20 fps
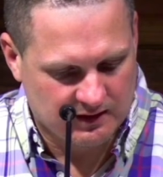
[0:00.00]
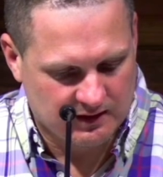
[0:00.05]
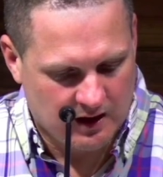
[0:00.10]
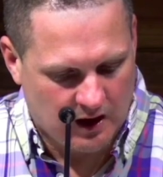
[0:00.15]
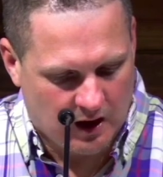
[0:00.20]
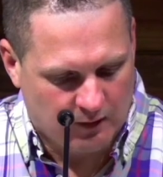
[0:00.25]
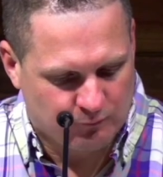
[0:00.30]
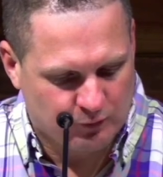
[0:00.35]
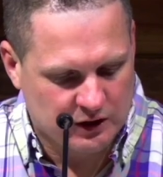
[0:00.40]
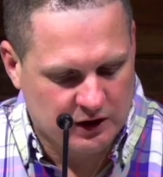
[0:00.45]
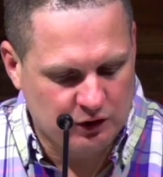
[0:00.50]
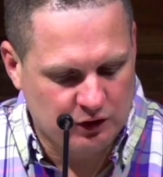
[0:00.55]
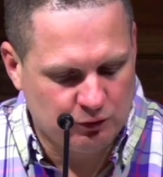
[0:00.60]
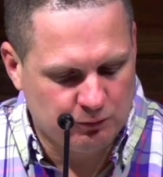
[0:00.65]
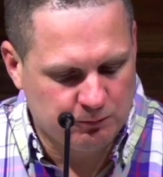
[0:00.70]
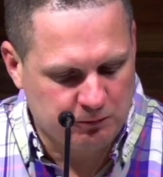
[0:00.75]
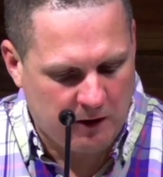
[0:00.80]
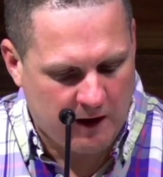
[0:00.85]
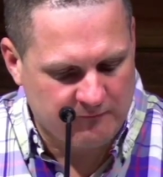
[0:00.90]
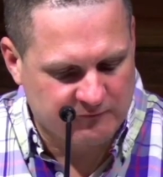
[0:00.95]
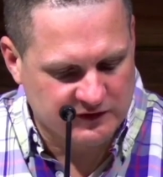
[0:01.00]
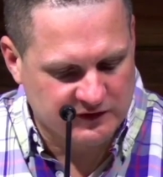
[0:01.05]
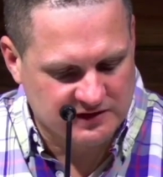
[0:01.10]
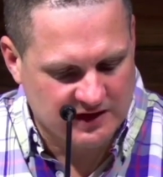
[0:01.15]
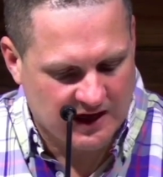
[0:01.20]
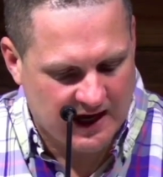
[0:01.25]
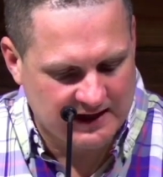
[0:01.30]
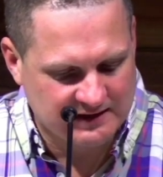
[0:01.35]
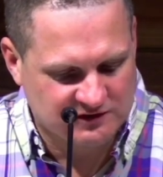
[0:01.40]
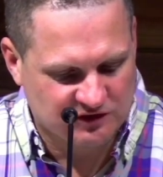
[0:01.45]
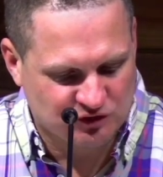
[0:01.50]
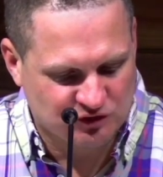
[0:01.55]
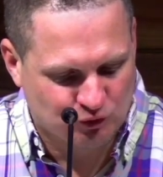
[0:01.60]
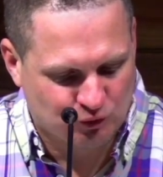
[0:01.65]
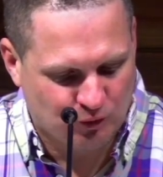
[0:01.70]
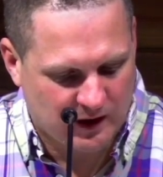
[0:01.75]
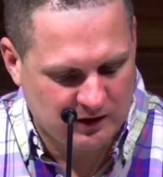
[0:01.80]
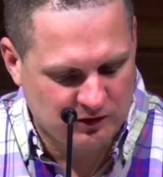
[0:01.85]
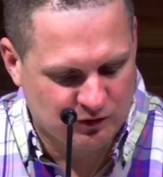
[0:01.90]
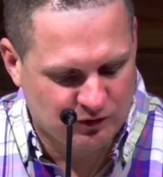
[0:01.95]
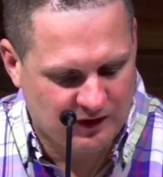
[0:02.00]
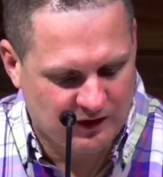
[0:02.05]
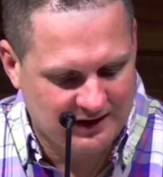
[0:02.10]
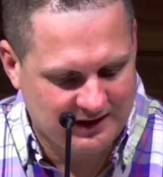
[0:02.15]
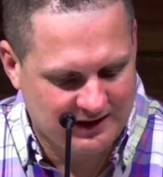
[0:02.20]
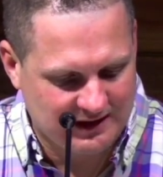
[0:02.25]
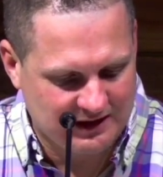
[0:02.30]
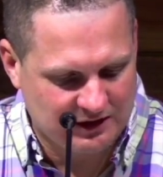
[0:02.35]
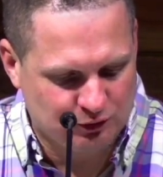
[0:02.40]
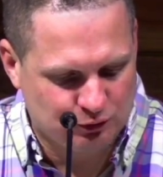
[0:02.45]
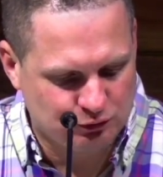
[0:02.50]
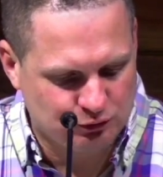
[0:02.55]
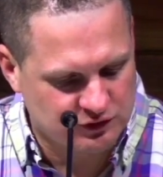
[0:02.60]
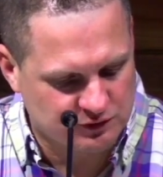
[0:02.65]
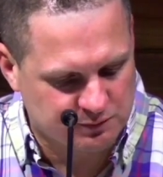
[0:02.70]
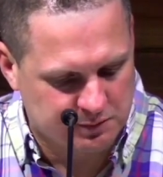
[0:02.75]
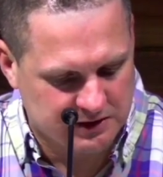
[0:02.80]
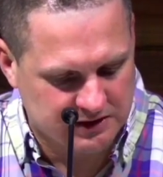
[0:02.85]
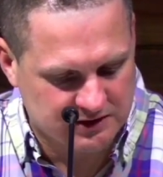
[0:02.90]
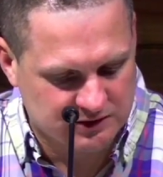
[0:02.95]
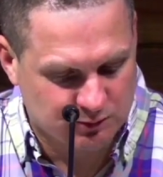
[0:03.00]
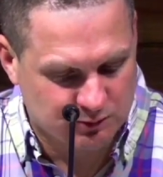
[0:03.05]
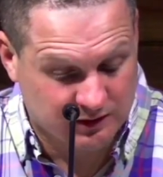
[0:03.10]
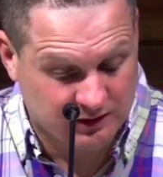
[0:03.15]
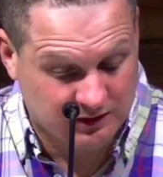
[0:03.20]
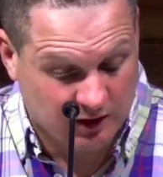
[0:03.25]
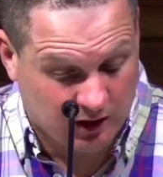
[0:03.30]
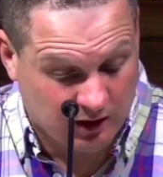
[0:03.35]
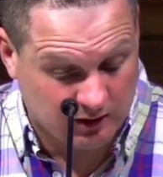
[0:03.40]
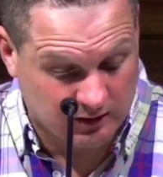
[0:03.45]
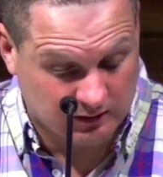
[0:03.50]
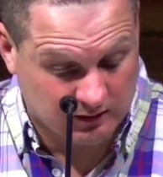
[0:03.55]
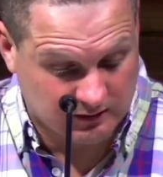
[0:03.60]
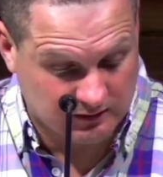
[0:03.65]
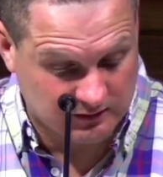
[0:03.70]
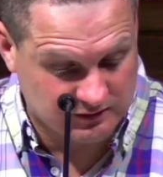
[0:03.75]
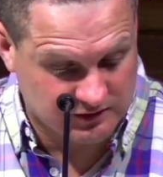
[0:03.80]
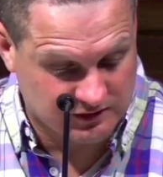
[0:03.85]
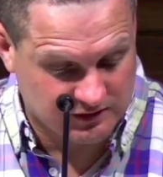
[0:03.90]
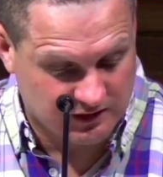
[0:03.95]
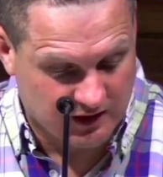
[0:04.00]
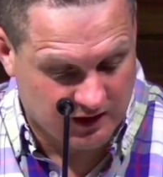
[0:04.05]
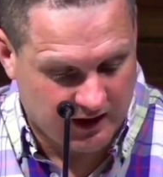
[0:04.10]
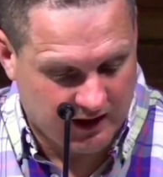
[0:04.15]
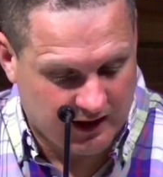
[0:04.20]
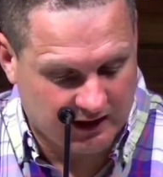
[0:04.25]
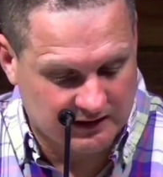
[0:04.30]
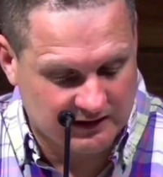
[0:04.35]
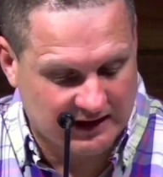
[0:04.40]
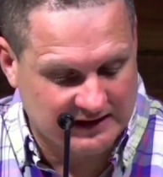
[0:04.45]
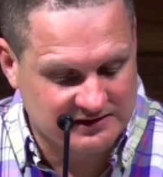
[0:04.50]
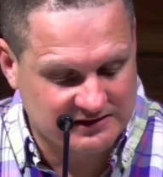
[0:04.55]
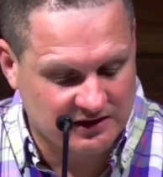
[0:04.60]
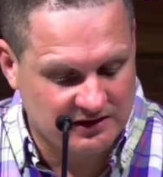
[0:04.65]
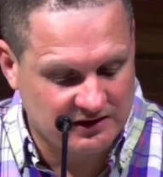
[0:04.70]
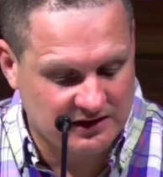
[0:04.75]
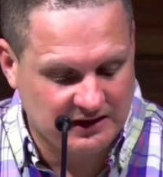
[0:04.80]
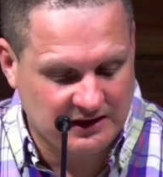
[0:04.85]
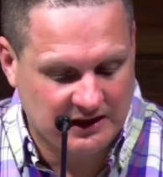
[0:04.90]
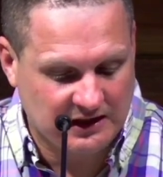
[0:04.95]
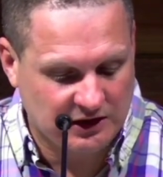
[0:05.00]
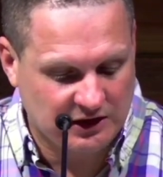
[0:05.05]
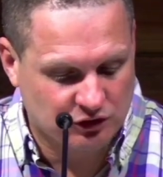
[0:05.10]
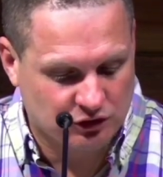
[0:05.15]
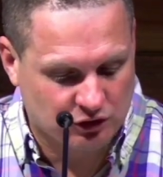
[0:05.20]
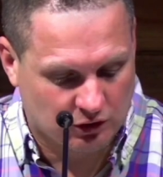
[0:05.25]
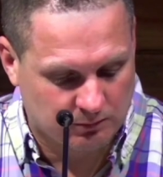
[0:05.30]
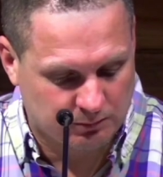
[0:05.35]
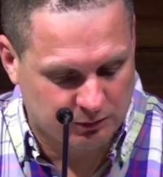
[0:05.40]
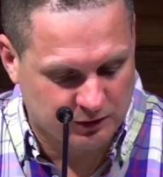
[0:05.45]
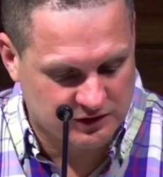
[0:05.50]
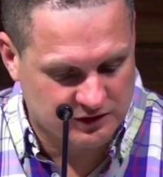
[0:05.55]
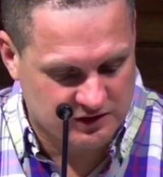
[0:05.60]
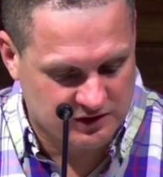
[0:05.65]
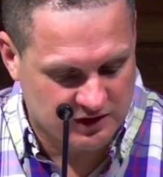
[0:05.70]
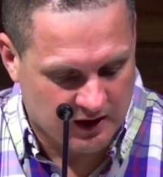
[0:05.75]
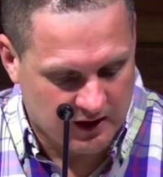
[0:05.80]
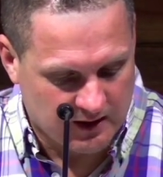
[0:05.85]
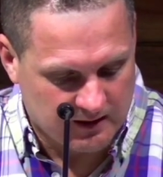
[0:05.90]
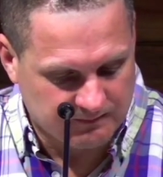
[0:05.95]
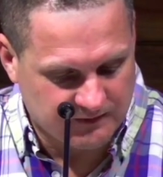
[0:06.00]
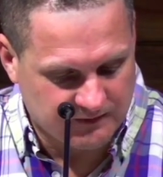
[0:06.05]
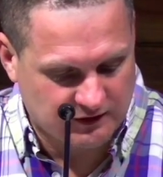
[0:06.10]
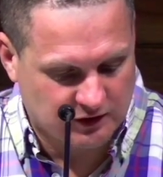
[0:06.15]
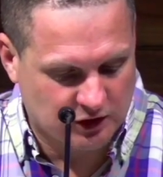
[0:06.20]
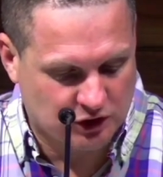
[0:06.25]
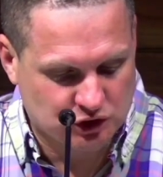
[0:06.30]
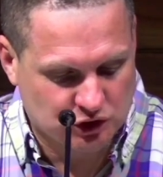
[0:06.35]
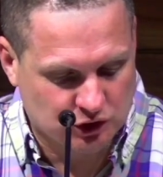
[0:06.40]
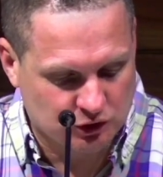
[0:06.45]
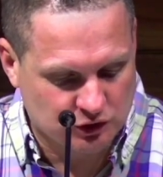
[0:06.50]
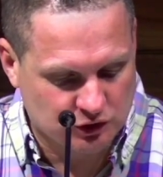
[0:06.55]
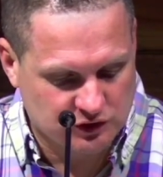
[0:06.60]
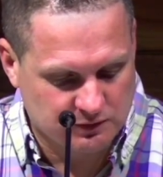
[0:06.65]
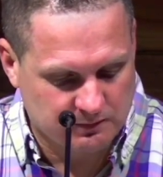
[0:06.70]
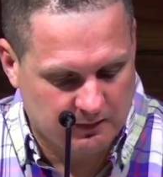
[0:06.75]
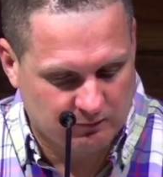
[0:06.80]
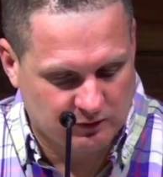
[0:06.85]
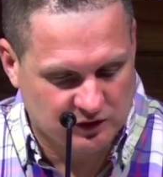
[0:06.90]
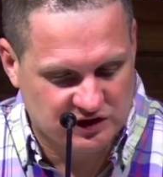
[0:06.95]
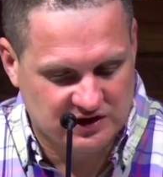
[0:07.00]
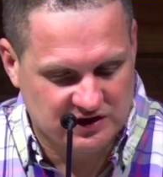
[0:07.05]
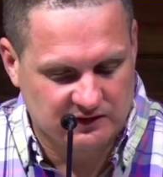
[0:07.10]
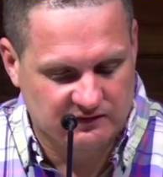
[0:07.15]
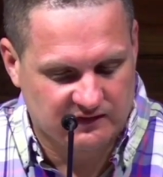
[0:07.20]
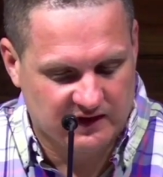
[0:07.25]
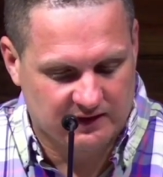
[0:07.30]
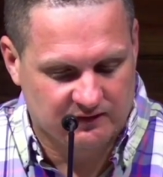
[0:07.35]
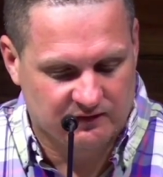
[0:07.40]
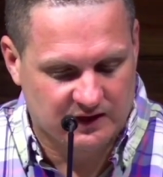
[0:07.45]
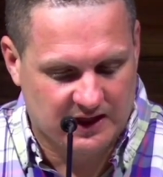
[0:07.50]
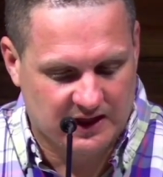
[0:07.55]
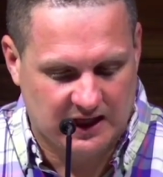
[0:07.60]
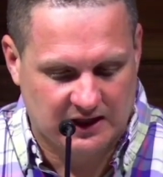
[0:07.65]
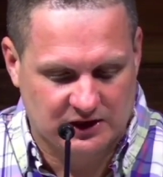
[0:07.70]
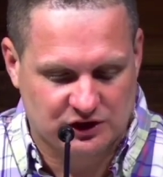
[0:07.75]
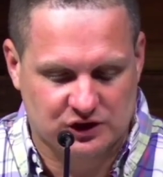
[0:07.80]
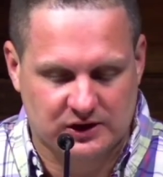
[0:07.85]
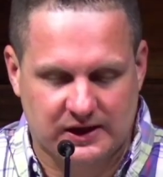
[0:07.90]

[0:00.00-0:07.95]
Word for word: For he who prophesies is greater than he who speaks with tongues unless indeed he interprets that the church may receive edification.